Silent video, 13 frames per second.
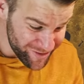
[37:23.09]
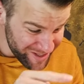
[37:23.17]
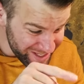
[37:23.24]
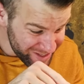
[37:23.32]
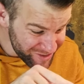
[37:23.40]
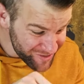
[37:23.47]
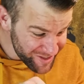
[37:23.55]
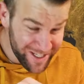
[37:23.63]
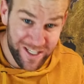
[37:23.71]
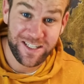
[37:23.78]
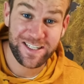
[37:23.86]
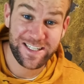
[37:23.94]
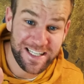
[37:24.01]
And
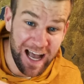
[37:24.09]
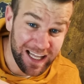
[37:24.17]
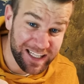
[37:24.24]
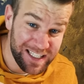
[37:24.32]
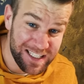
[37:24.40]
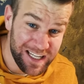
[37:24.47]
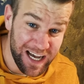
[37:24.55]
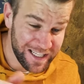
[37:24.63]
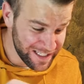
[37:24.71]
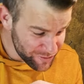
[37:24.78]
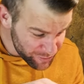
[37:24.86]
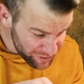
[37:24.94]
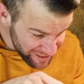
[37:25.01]
even I do
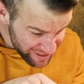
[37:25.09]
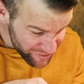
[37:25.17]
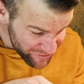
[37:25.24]
teach now